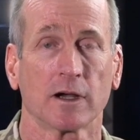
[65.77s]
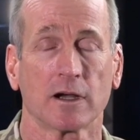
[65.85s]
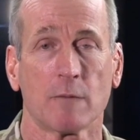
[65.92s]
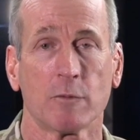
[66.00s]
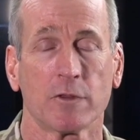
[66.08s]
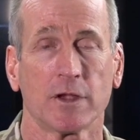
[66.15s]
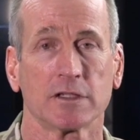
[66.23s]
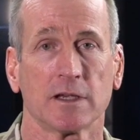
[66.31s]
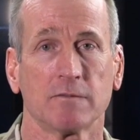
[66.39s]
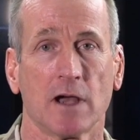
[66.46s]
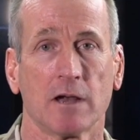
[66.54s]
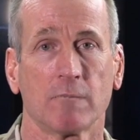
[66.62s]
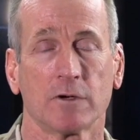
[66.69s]
A couple things they've
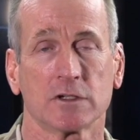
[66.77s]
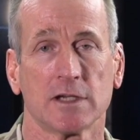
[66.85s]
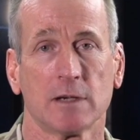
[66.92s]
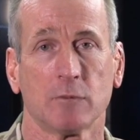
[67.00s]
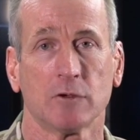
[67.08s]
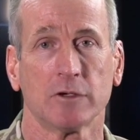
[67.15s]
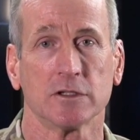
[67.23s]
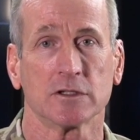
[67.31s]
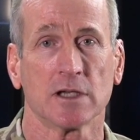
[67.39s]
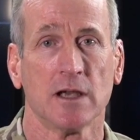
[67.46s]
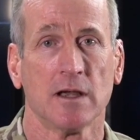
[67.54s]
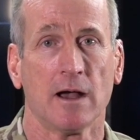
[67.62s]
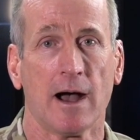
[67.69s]
done, for example, is
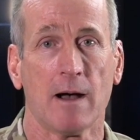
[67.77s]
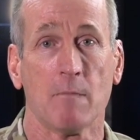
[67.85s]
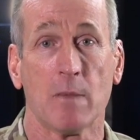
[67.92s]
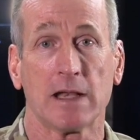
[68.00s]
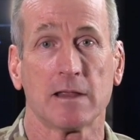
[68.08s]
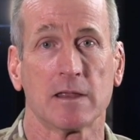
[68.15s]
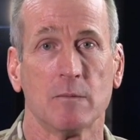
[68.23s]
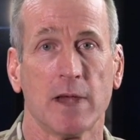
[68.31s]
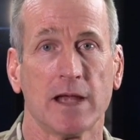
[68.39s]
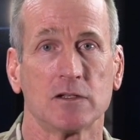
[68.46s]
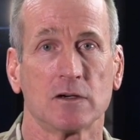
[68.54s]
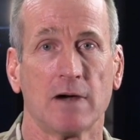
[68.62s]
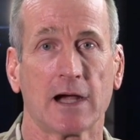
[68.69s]
uh, many of the
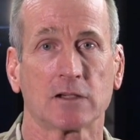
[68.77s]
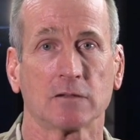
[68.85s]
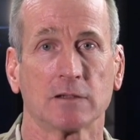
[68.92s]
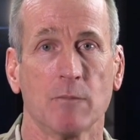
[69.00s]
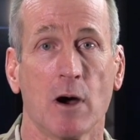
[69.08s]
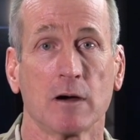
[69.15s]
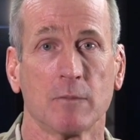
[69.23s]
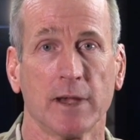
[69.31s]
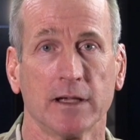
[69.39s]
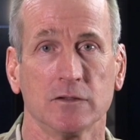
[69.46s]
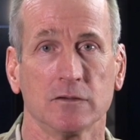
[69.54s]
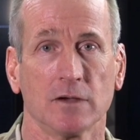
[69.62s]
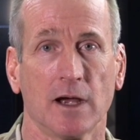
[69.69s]
beds are actually bunk
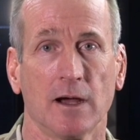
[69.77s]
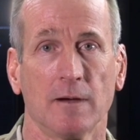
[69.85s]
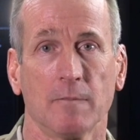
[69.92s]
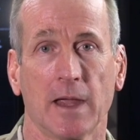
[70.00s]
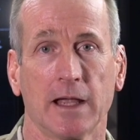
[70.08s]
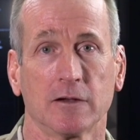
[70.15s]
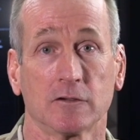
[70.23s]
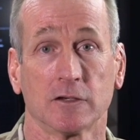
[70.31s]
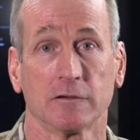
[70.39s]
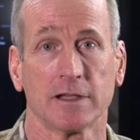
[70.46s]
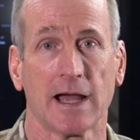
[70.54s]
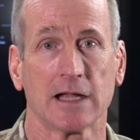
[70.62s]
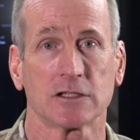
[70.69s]
beds, um, and
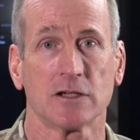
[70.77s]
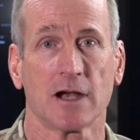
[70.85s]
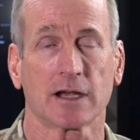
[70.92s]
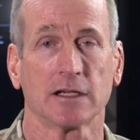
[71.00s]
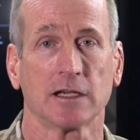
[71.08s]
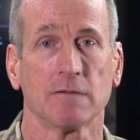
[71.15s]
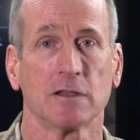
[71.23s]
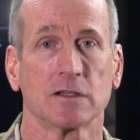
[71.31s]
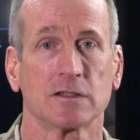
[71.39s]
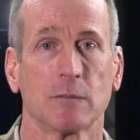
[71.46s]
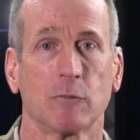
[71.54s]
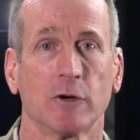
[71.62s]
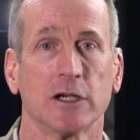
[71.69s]
clearly that's not going to give you the
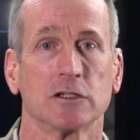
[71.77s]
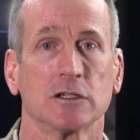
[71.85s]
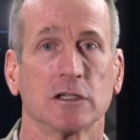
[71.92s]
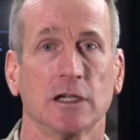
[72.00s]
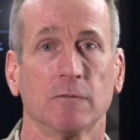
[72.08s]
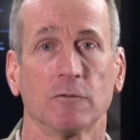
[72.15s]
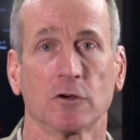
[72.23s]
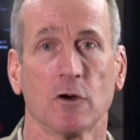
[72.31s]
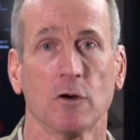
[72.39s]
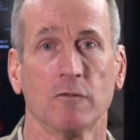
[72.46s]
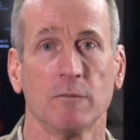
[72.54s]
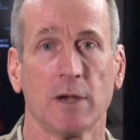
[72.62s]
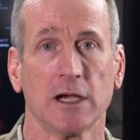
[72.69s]
separation you need for
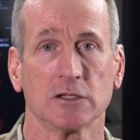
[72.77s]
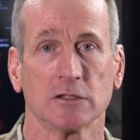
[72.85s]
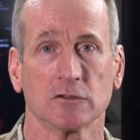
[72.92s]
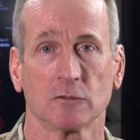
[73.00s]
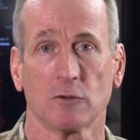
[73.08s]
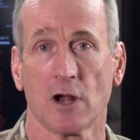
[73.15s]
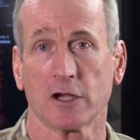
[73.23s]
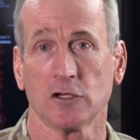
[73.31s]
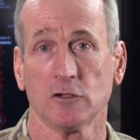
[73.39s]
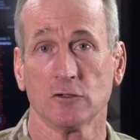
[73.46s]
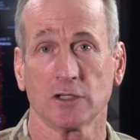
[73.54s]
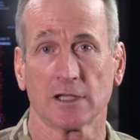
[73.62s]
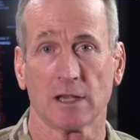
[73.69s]
COVID patients. So we're not
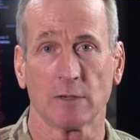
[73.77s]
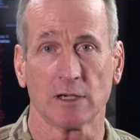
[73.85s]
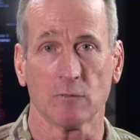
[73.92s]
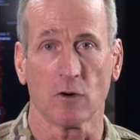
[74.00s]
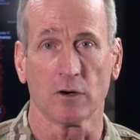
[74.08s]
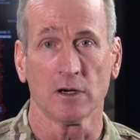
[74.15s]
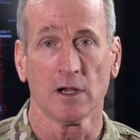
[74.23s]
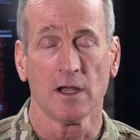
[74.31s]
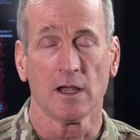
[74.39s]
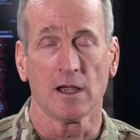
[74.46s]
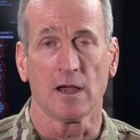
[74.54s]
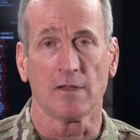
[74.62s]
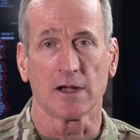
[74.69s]
using them anymore,
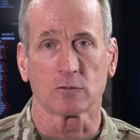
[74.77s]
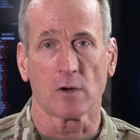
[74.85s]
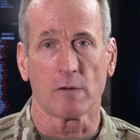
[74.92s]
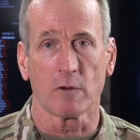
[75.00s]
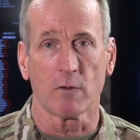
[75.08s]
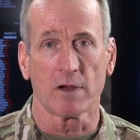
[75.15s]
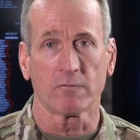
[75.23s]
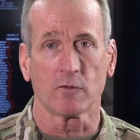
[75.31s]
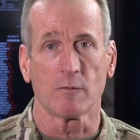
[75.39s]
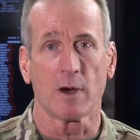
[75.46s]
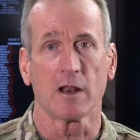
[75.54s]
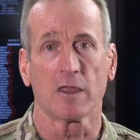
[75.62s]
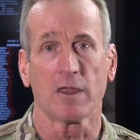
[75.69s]
and that's why we went from
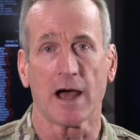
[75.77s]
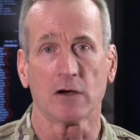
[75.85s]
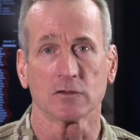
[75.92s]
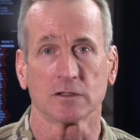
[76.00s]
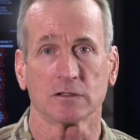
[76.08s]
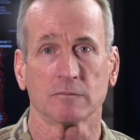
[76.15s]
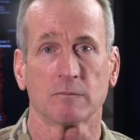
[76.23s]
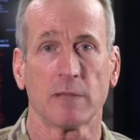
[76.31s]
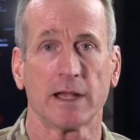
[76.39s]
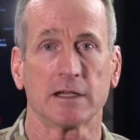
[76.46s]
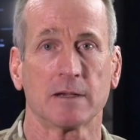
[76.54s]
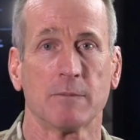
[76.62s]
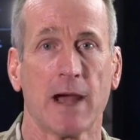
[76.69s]
about a thousand
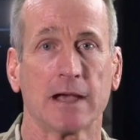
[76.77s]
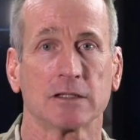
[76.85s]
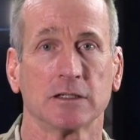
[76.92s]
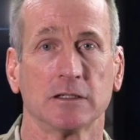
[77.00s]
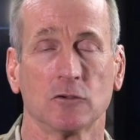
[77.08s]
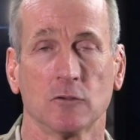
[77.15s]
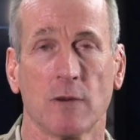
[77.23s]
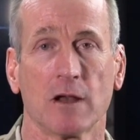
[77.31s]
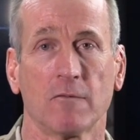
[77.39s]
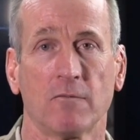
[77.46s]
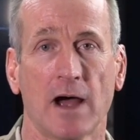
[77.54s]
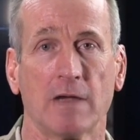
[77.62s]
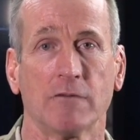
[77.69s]
bed capacity to about a
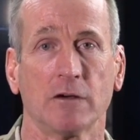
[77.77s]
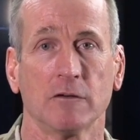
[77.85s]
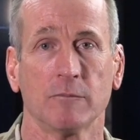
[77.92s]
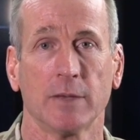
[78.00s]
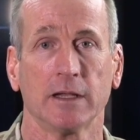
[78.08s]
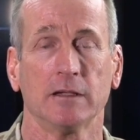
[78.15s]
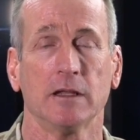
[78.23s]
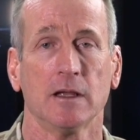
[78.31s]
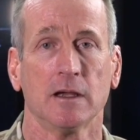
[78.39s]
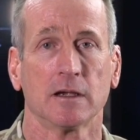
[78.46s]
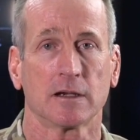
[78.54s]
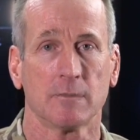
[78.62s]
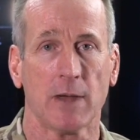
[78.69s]
500 bed
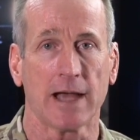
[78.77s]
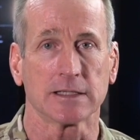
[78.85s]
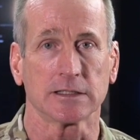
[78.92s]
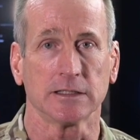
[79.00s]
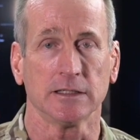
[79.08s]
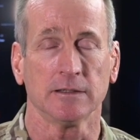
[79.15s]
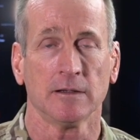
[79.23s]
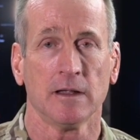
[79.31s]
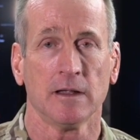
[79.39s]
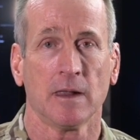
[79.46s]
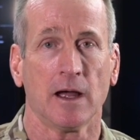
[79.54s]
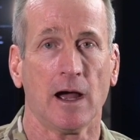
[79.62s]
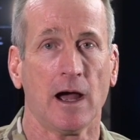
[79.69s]
capacity.
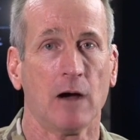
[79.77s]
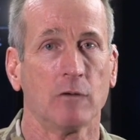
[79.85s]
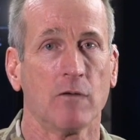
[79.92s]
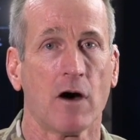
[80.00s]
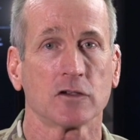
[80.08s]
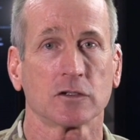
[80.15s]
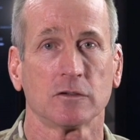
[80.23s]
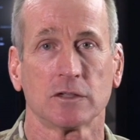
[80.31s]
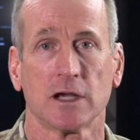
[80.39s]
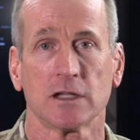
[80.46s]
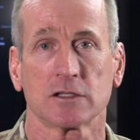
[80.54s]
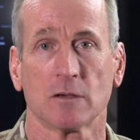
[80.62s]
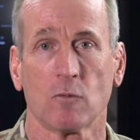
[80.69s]
Uh, we've also
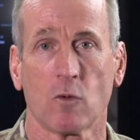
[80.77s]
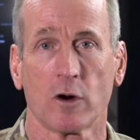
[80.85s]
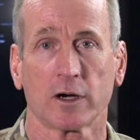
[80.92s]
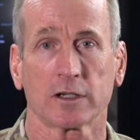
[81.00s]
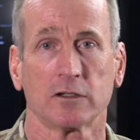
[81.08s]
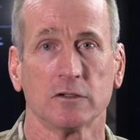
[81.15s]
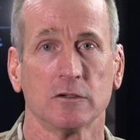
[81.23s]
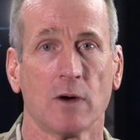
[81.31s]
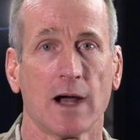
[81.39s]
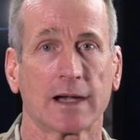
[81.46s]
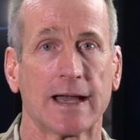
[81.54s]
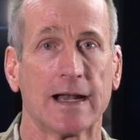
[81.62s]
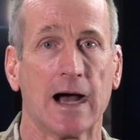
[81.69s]
done some work to
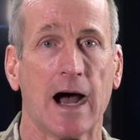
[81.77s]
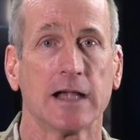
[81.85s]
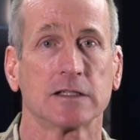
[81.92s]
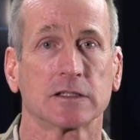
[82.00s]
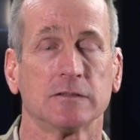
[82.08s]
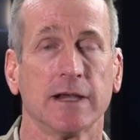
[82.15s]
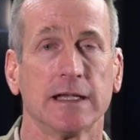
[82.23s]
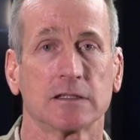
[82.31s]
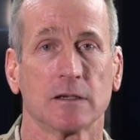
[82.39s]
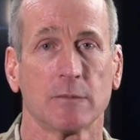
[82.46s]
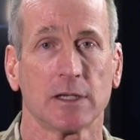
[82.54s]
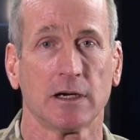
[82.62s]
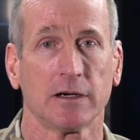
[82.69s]
uh, kind of isolate
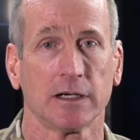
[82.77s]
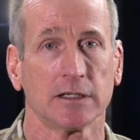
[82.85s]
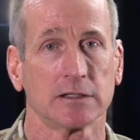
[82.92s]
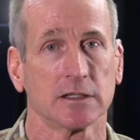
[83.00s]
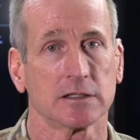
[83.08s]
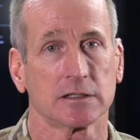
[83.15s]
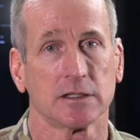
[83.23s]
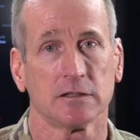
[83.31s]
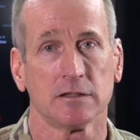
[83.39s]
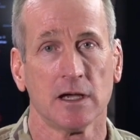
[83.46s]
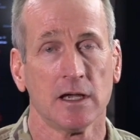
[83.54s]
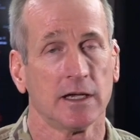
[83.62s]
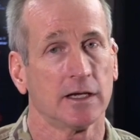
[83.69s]
some of the areas. It's
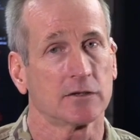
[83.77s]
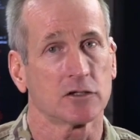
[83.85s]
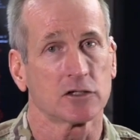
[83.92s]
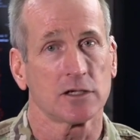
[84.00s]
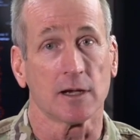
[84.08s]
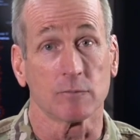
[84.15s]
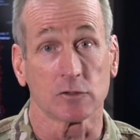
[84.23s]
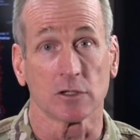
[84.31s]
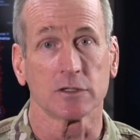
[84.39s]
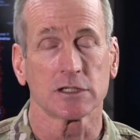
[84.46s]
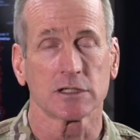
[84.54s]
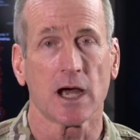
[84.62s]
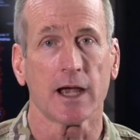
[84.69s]
still it's a ship, so
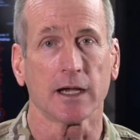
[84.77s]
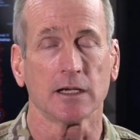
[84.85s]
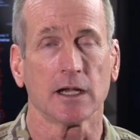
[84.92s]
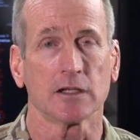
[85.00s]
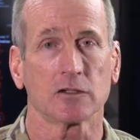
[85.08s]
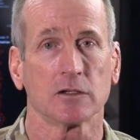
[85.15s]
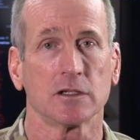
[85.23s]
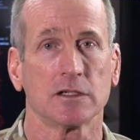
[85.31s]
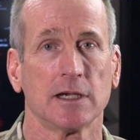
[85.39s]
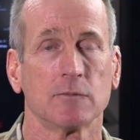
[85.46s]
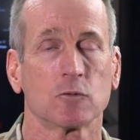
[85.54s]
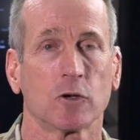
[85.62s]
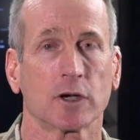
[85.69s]
it's tight, and so the
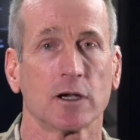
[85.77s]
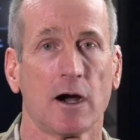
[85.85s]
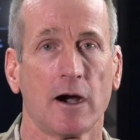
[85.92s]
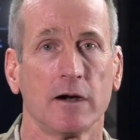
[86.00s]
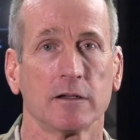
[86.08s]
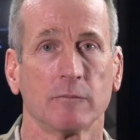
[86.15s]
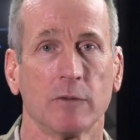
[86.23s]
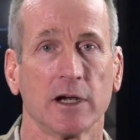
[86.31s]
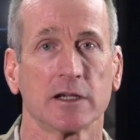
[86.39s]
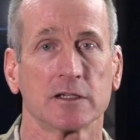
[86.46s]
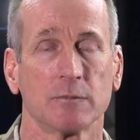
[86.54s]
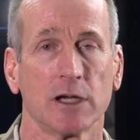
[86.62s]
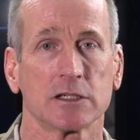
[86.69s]
team's working hard to bring
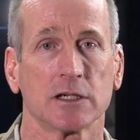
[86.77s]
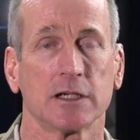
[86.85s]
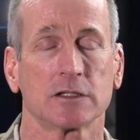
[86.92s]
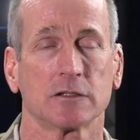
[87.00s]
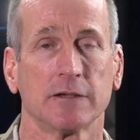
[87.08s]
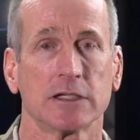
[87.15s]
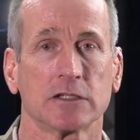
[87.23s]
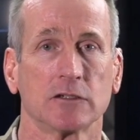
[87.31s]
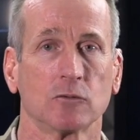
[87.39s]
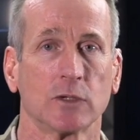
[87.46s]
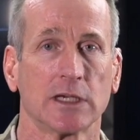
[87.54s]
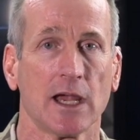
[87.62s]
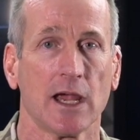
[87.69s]
as much isolation as
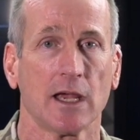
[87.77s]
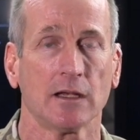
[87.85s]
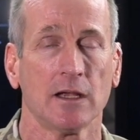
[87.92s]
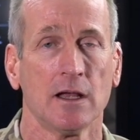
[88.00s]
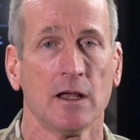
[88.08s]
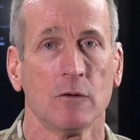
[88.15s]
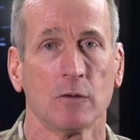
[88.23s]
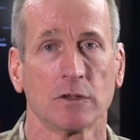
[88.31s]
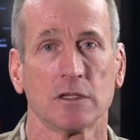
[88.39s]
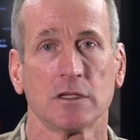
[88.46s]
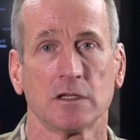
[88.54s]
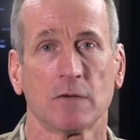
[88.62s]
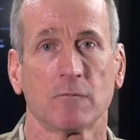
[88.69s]
we can
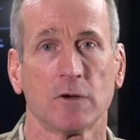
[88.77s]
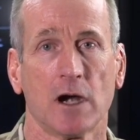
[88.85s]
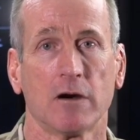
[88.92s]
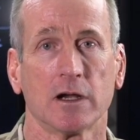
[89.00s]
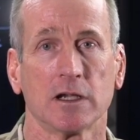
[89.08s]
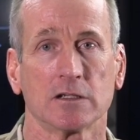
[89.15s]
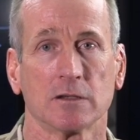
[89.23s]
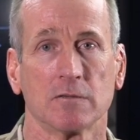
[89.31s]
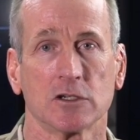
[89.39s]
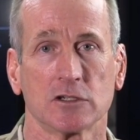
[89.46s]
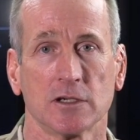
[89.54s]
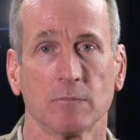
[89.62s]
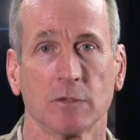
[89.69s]
within the different areas of the
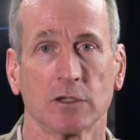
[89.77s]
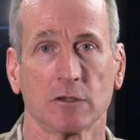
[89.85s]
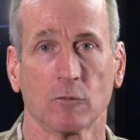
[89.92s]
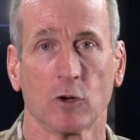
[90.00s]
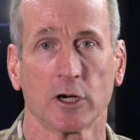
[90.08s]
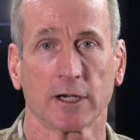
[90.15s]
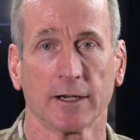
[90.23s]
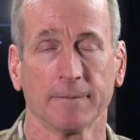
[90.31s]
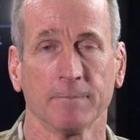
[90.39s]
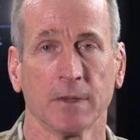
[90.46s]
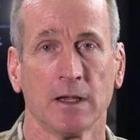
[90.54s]
ship that they're working.